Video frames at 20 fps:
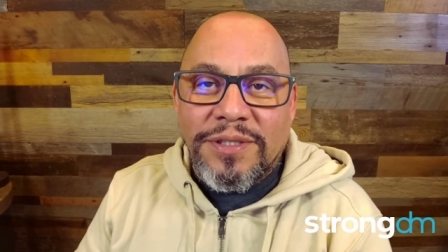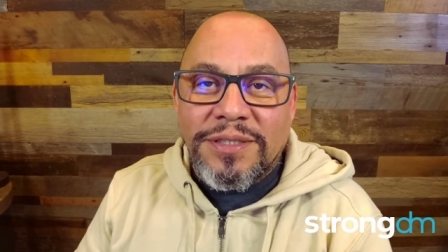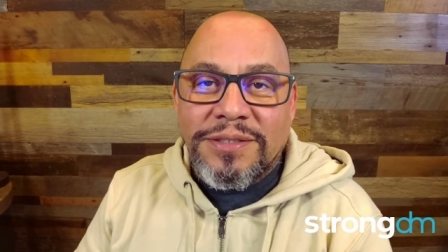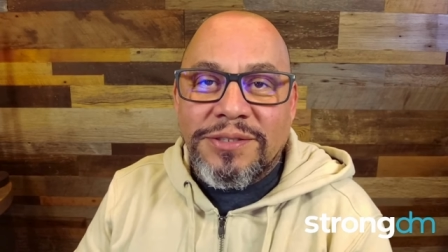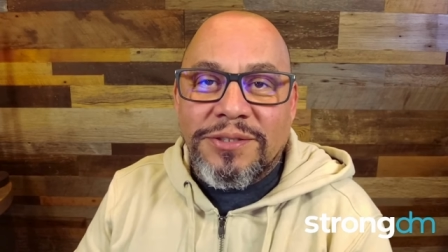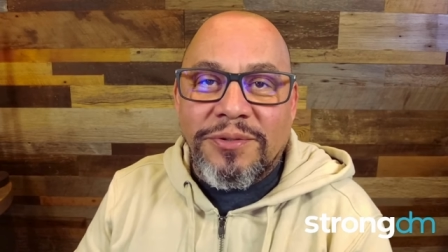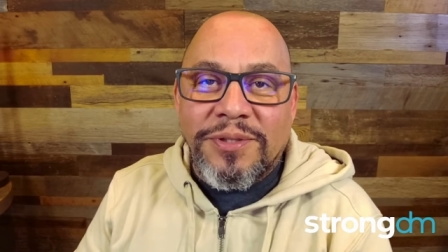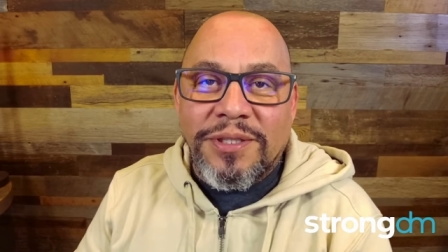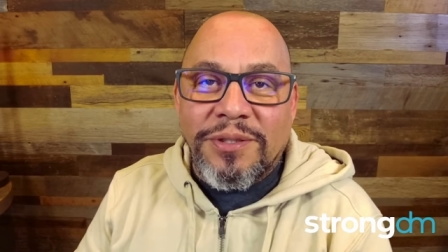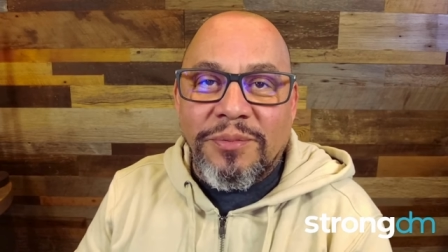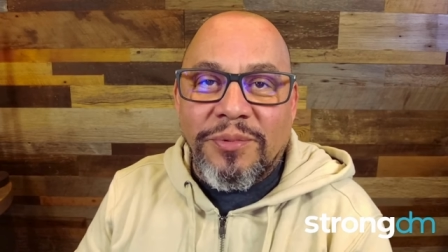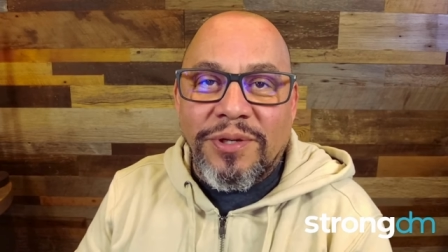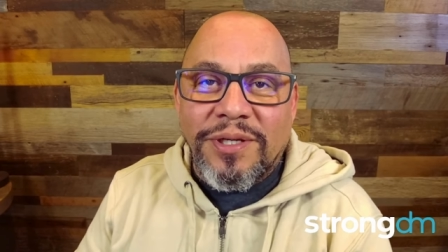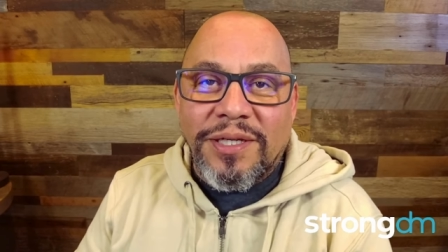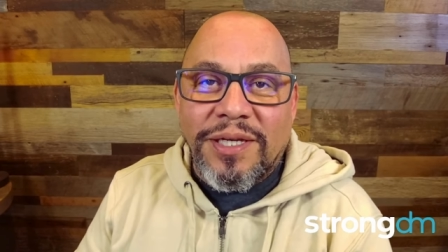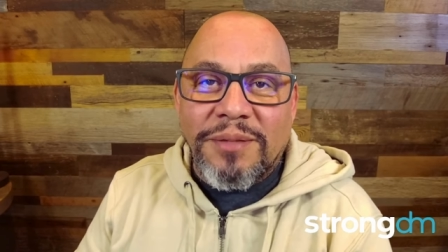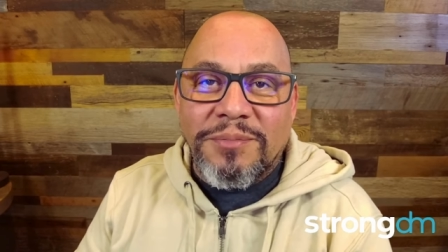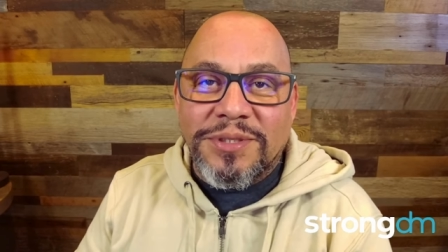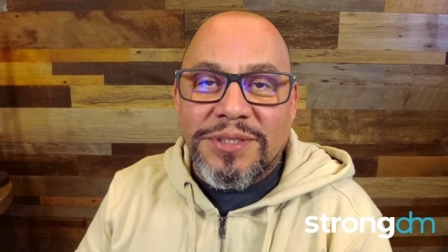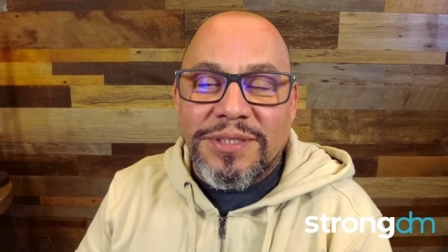It's three in the
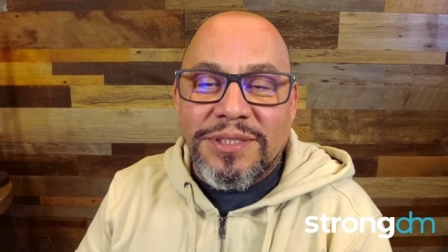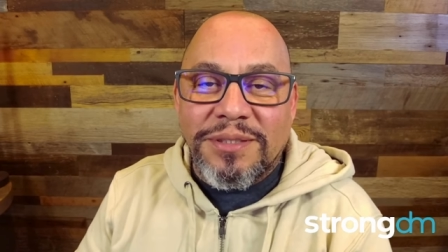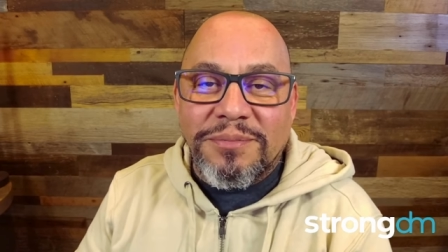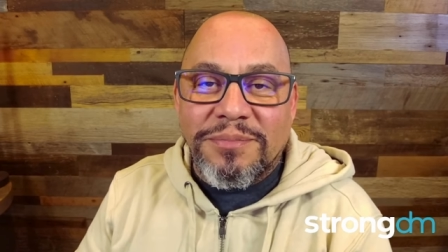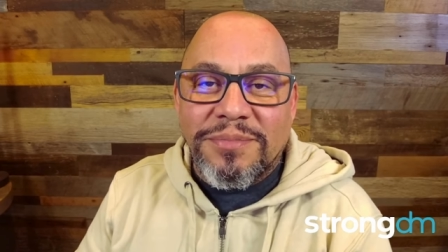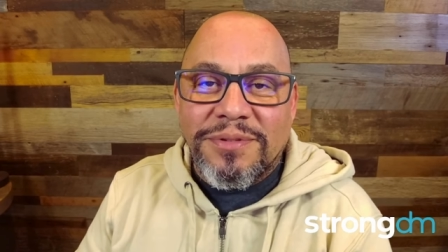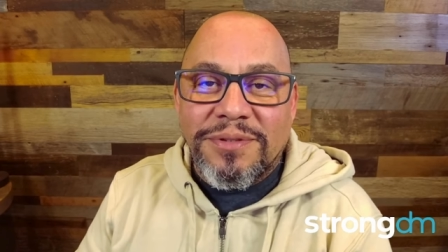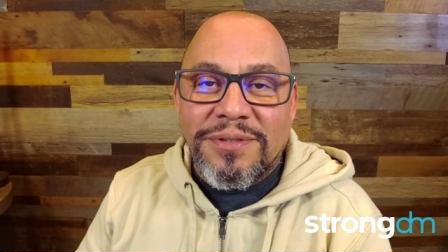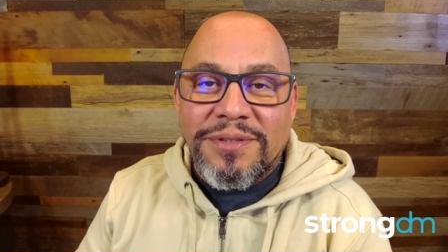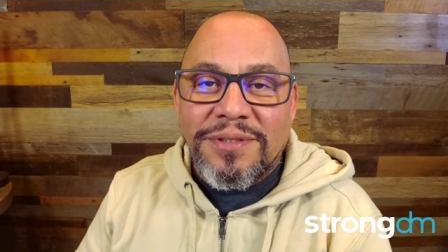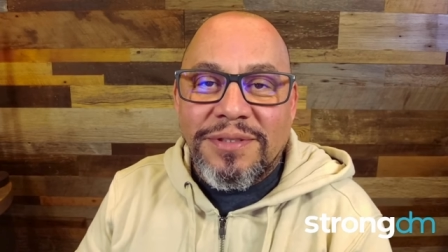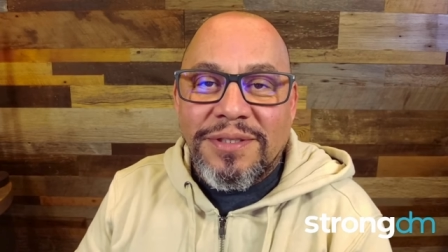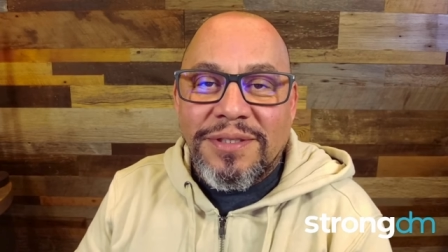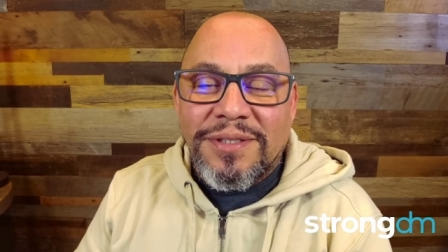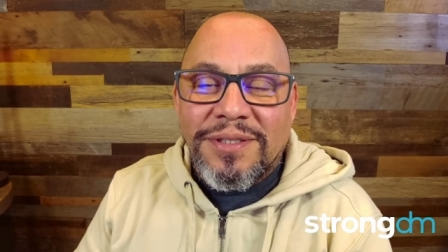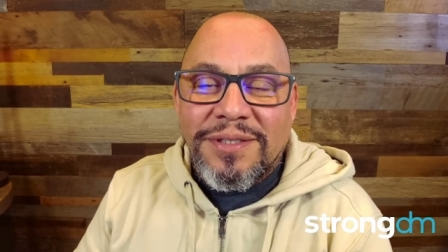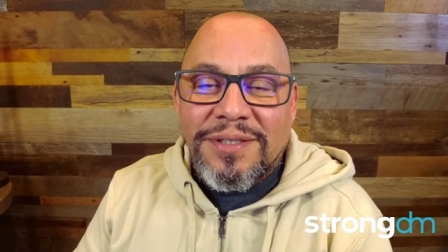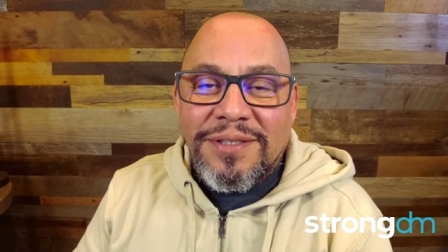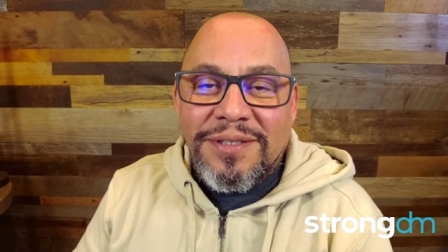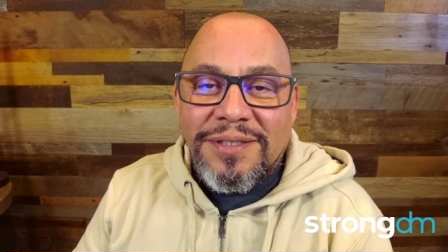morning. I'm asleep
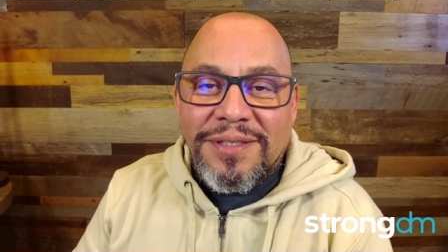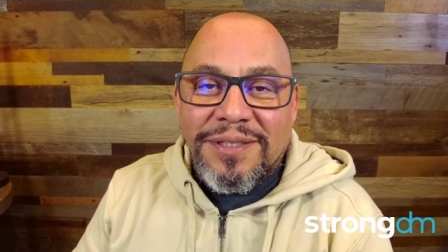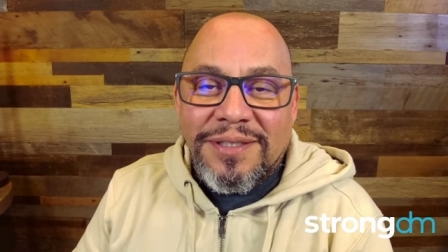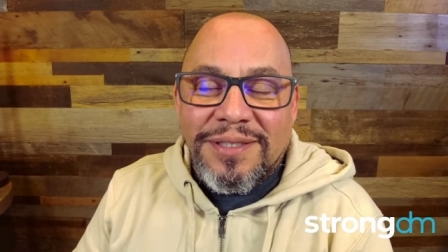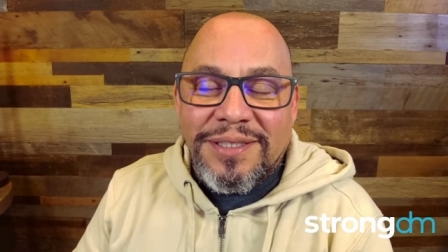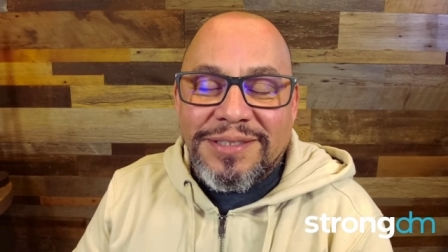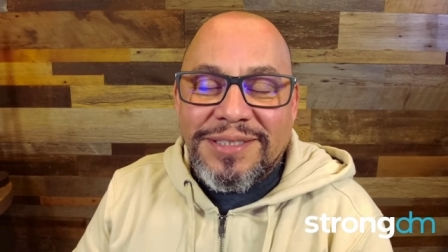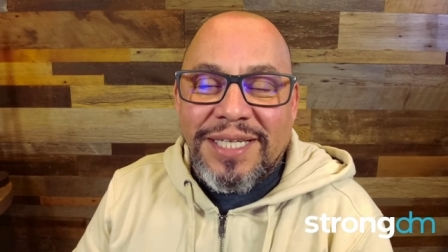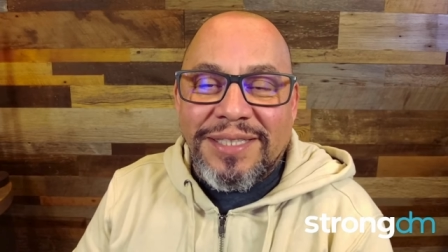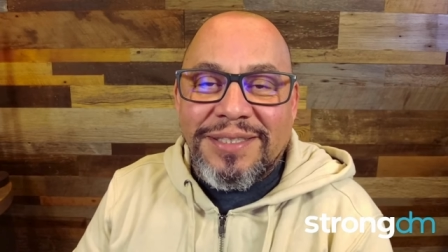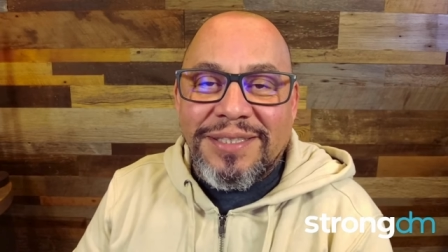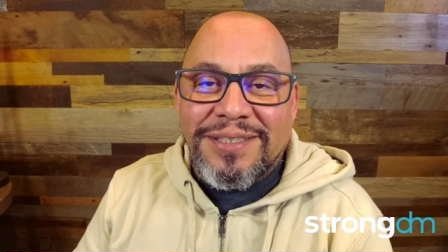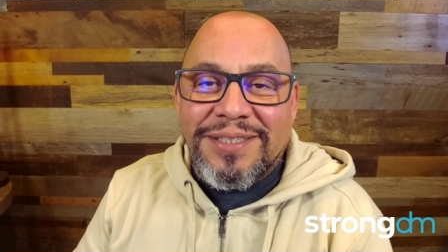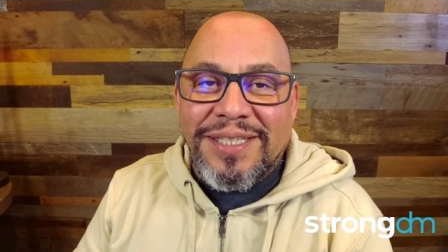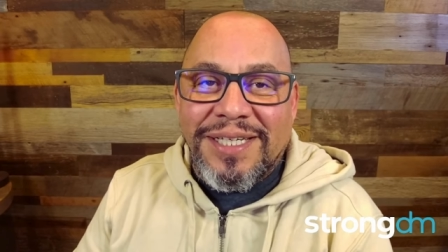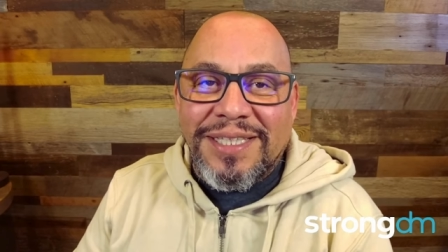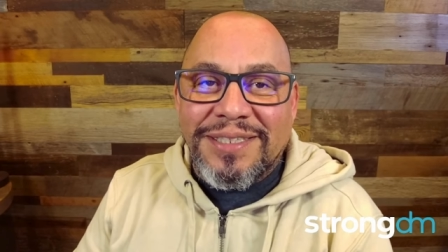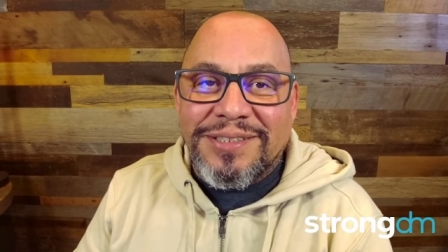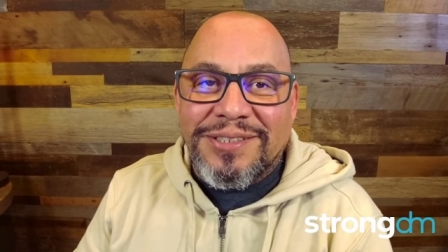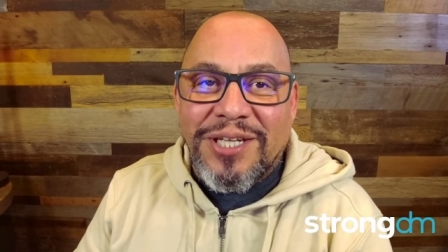let's get to
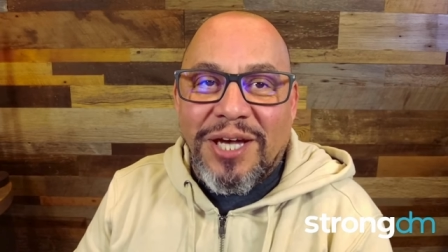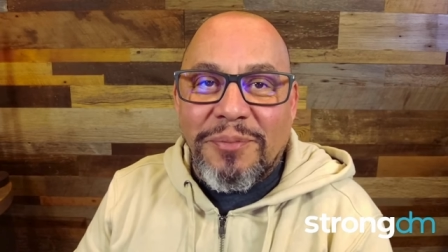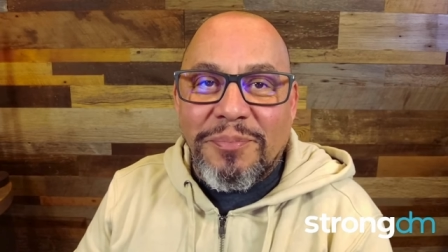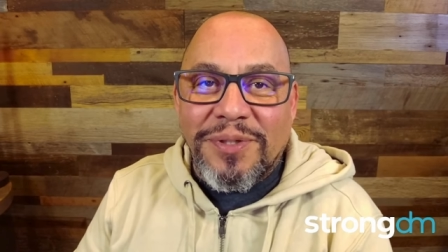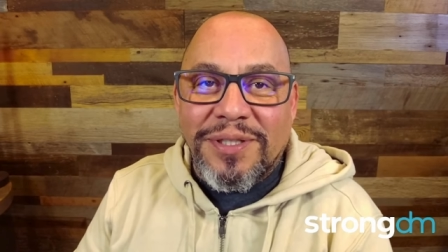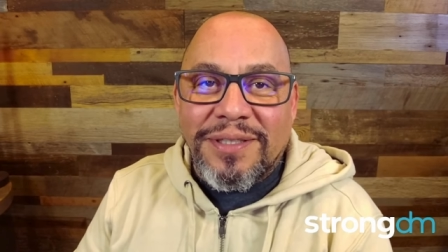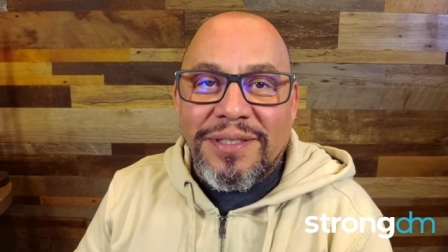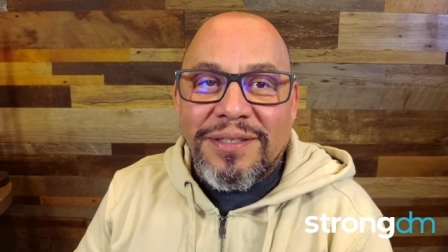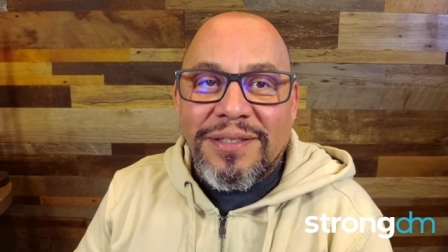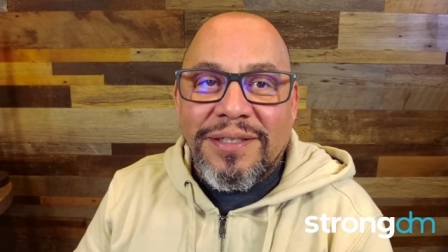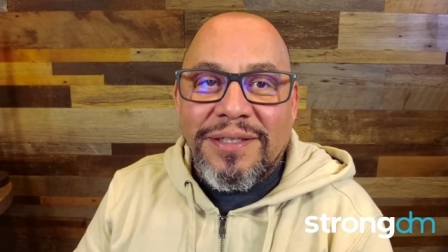today's topic.